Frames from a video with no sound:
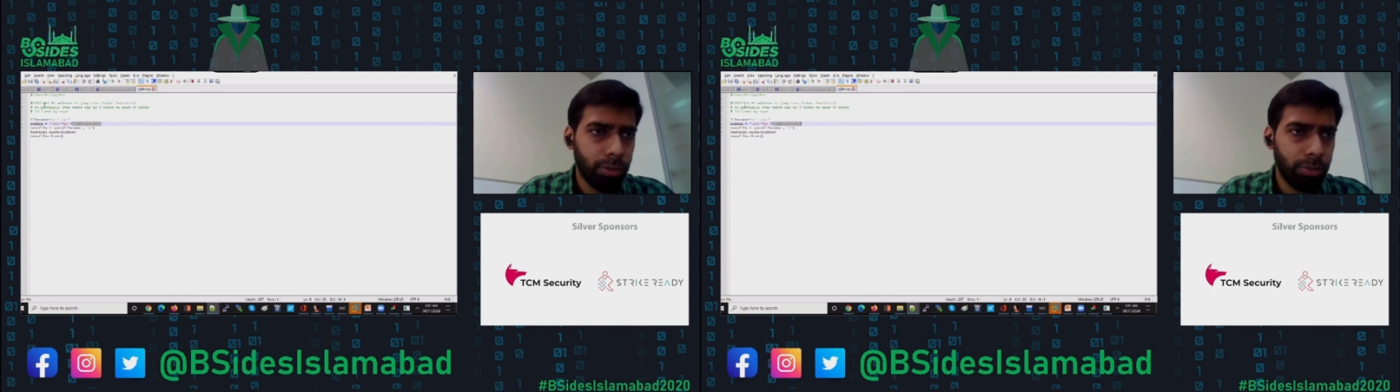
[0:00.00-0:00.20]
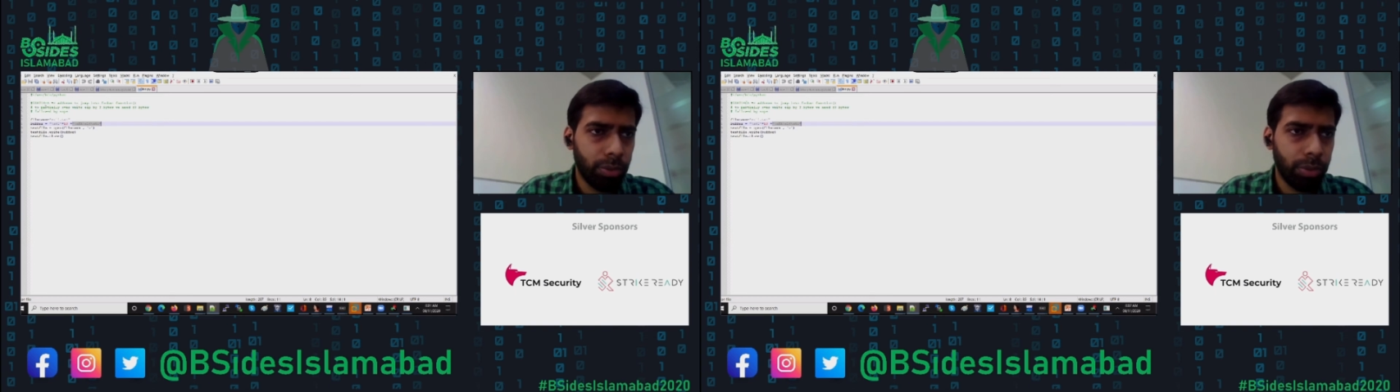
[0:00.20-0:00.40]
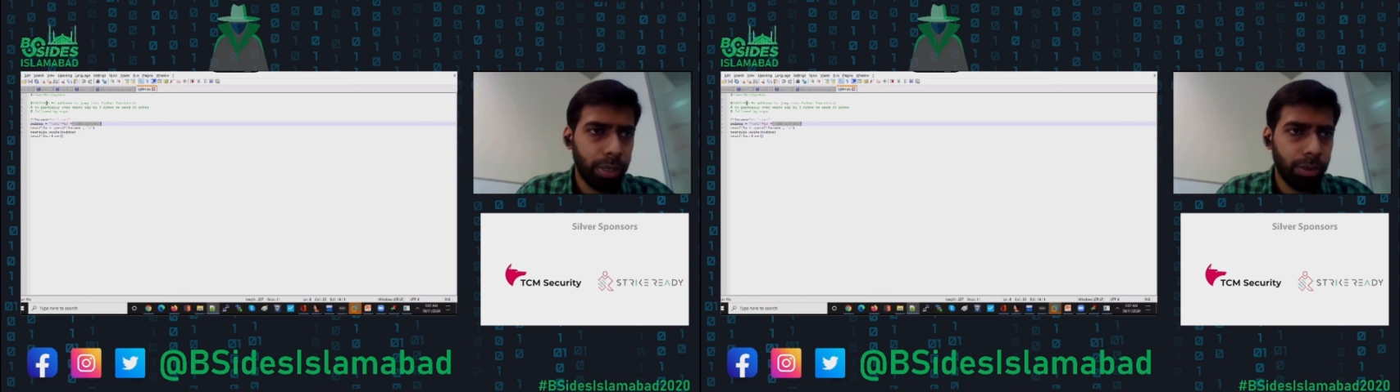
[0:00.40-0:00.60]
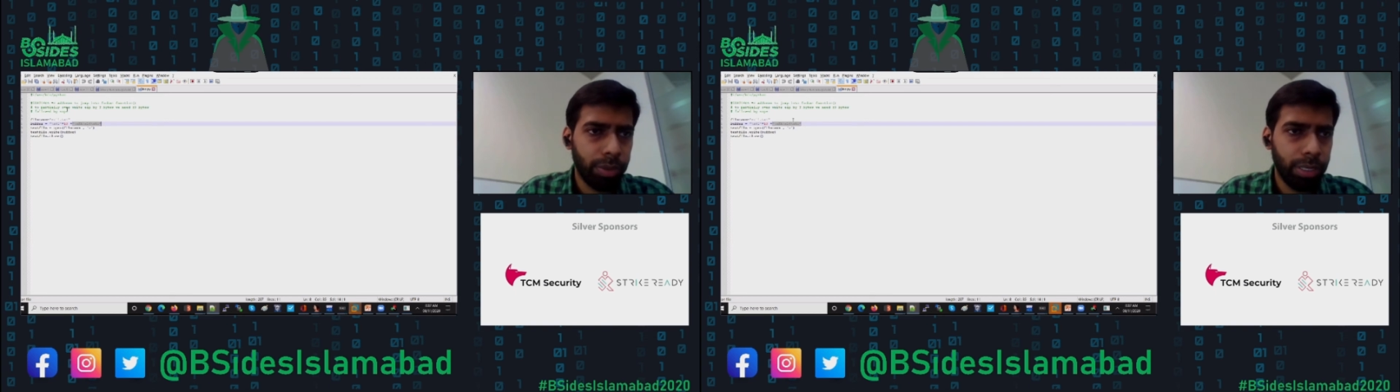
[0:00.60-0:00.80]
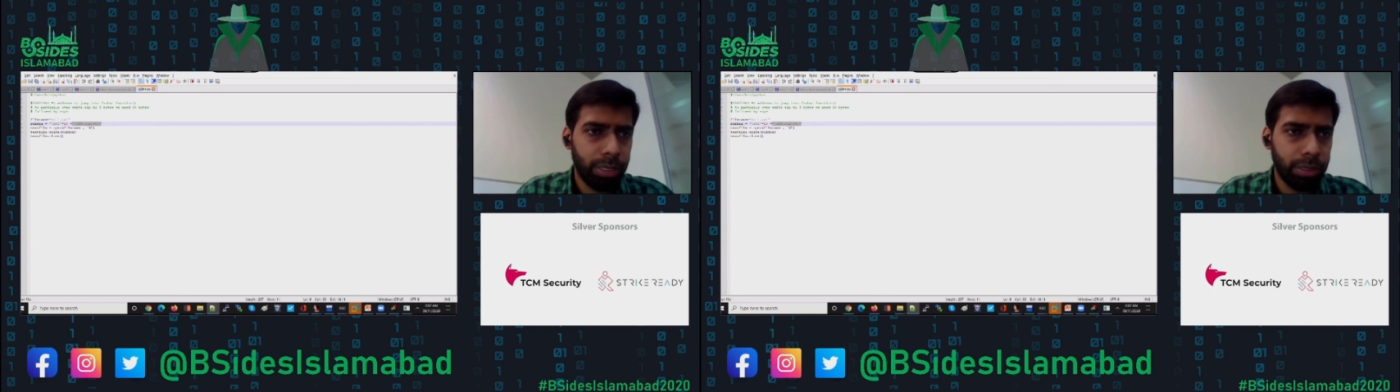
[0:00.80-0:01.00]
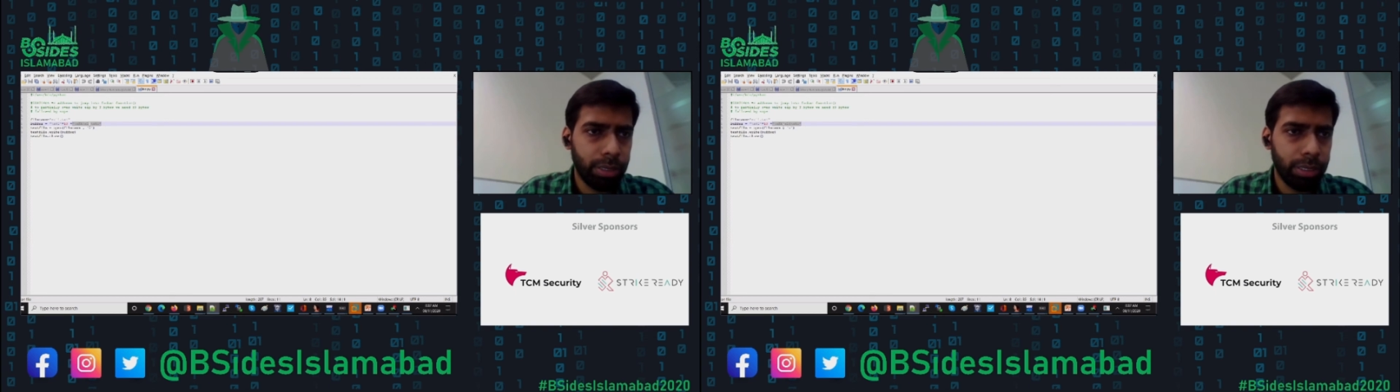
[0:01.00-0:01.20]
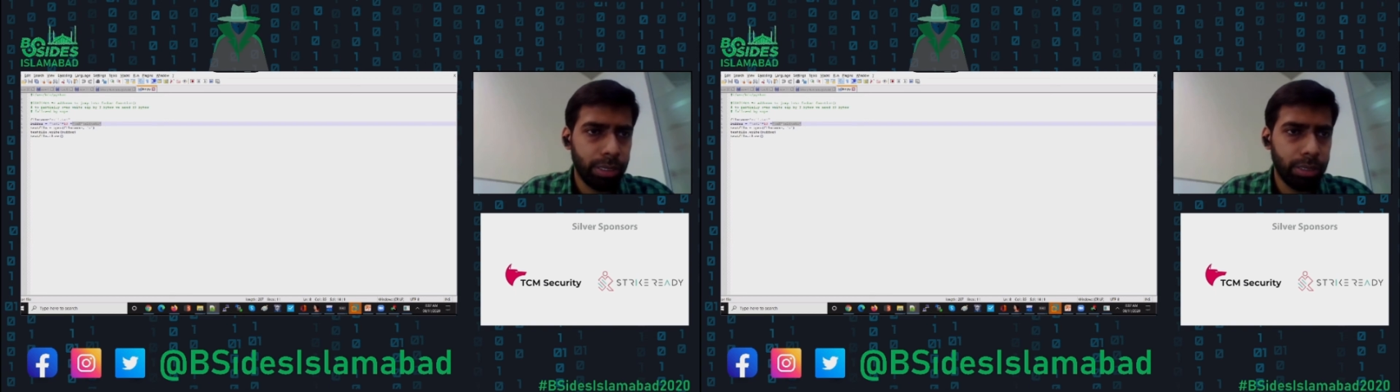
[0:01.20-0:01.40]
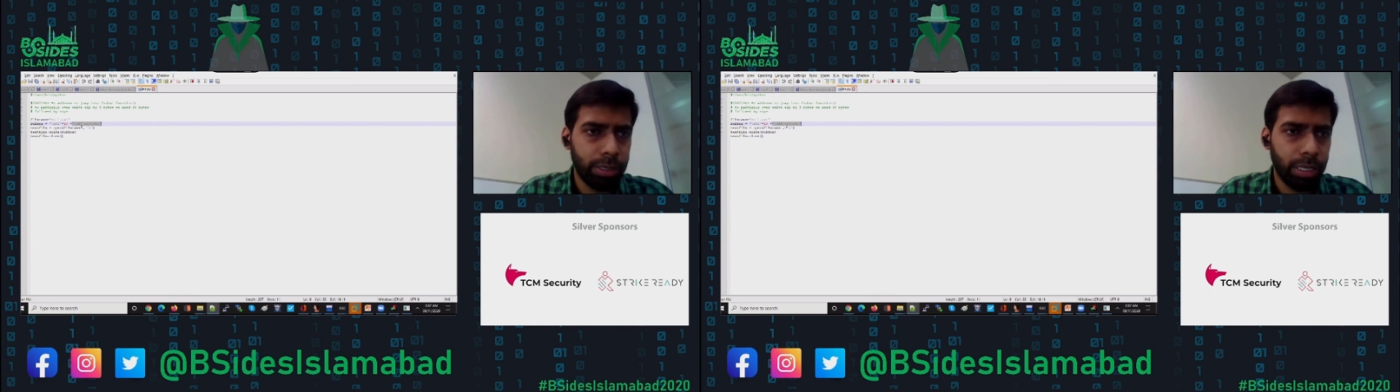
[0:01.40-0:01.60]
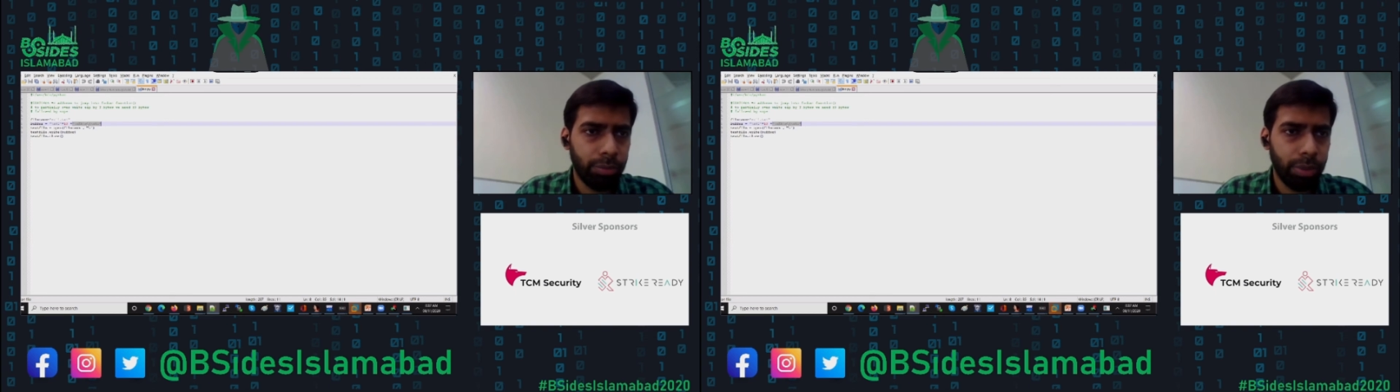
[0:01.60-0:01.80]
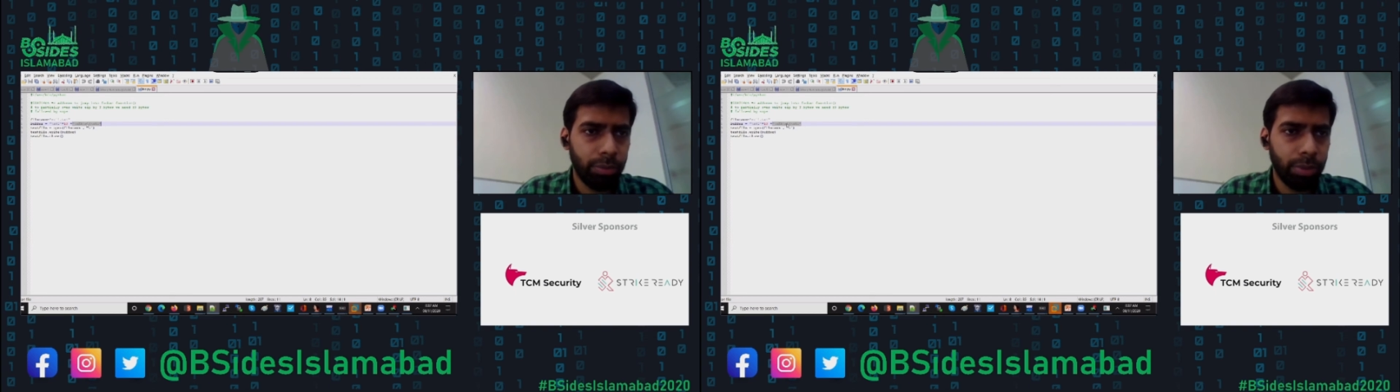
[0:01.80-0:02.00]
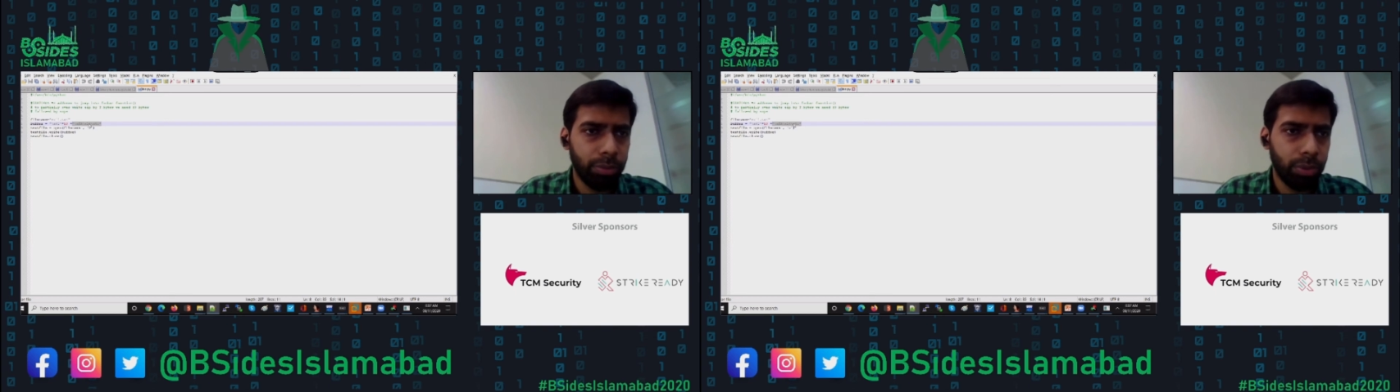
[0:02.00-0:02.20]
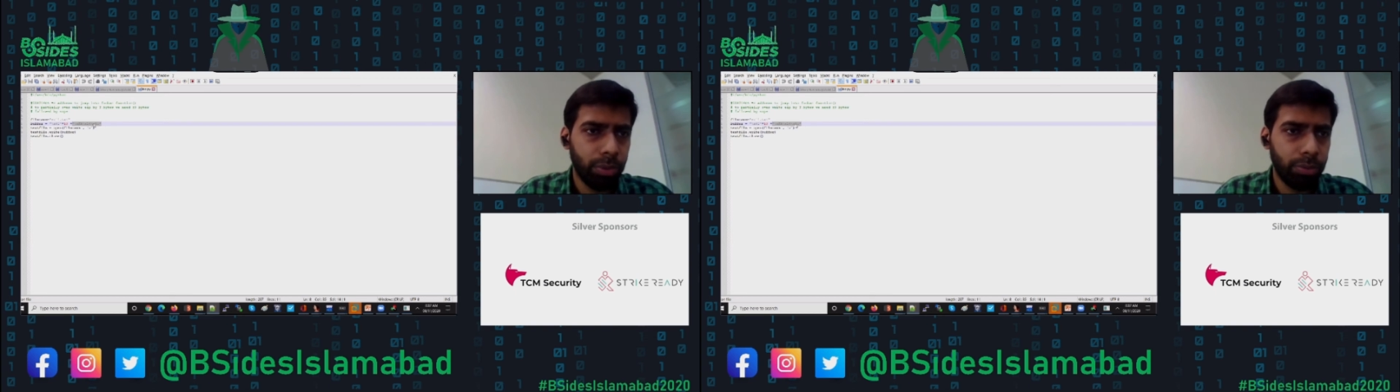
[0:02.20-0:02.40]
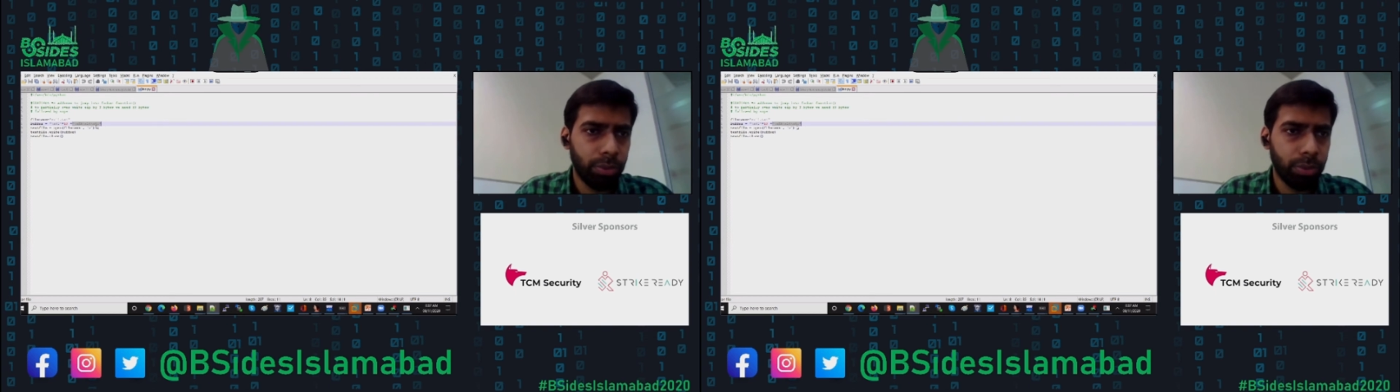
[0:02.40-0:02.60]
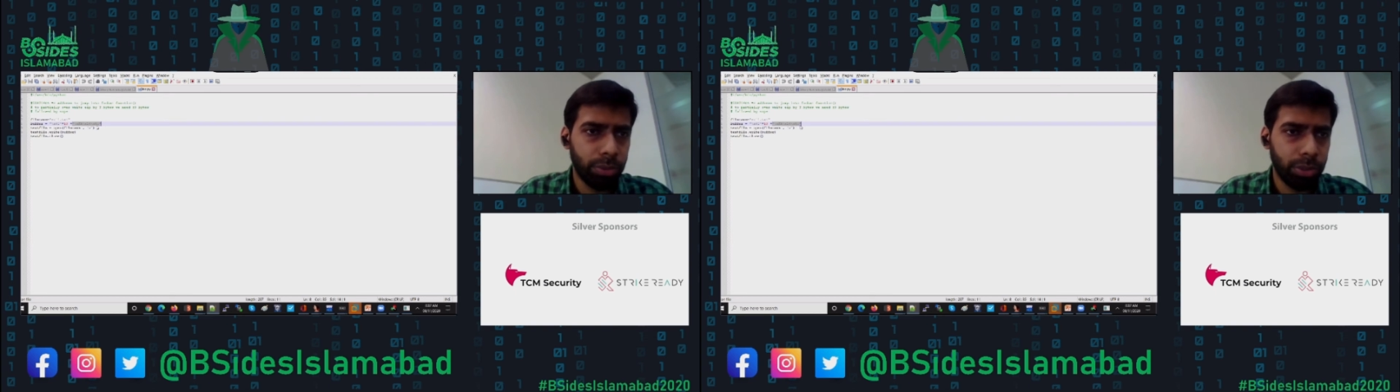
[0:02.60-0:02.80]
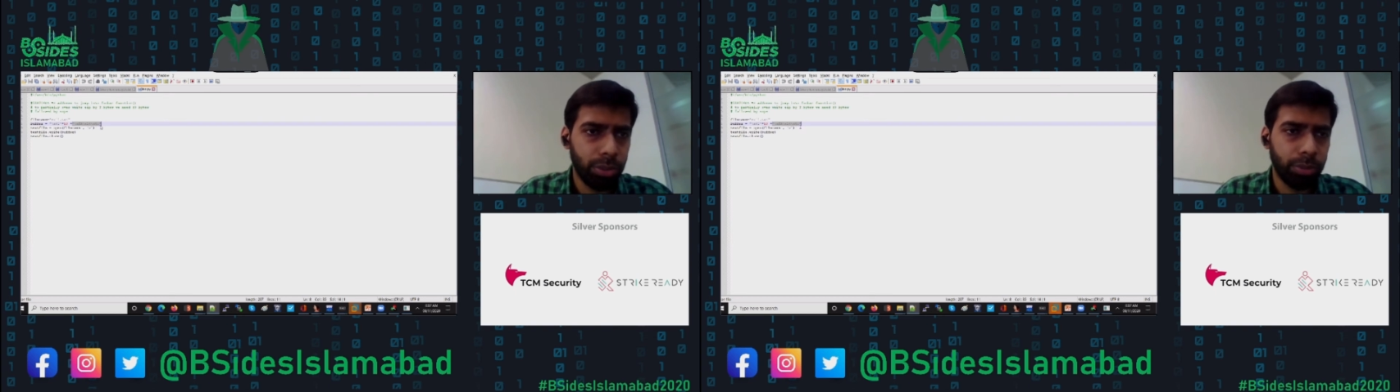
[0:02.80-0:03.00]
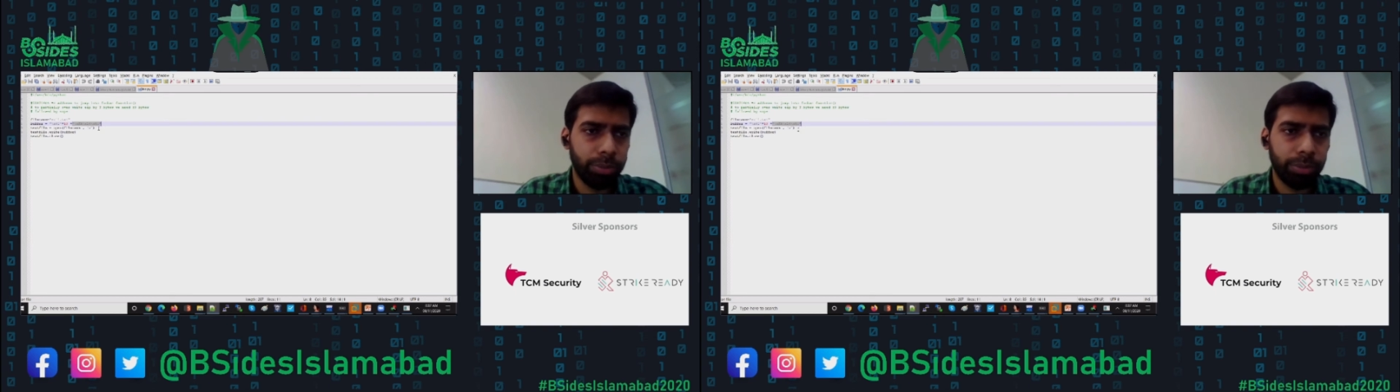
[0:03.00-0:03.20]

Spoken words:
FA is written as FA1440.